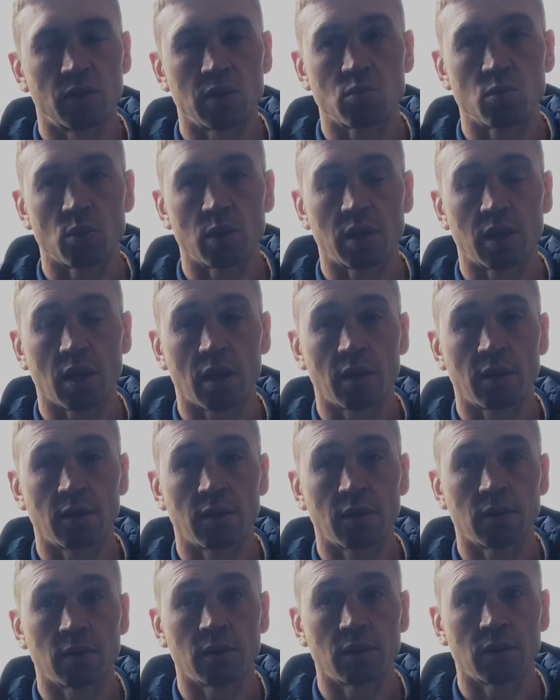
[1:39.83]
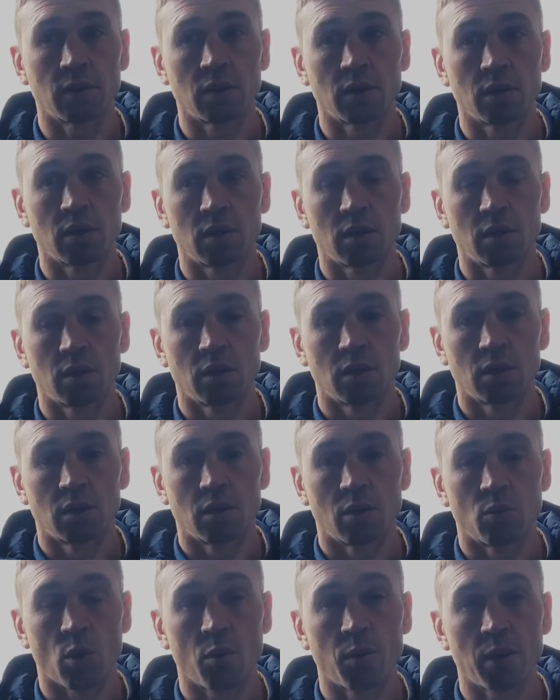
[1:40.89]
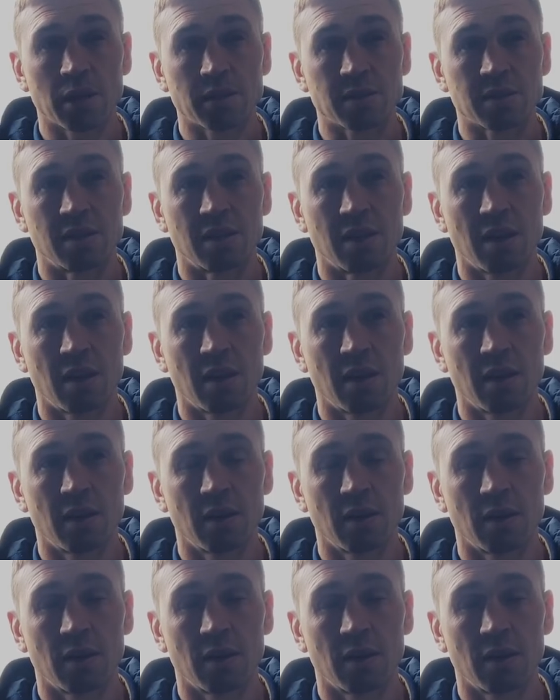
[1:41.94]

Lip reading: this weekend and where we are today.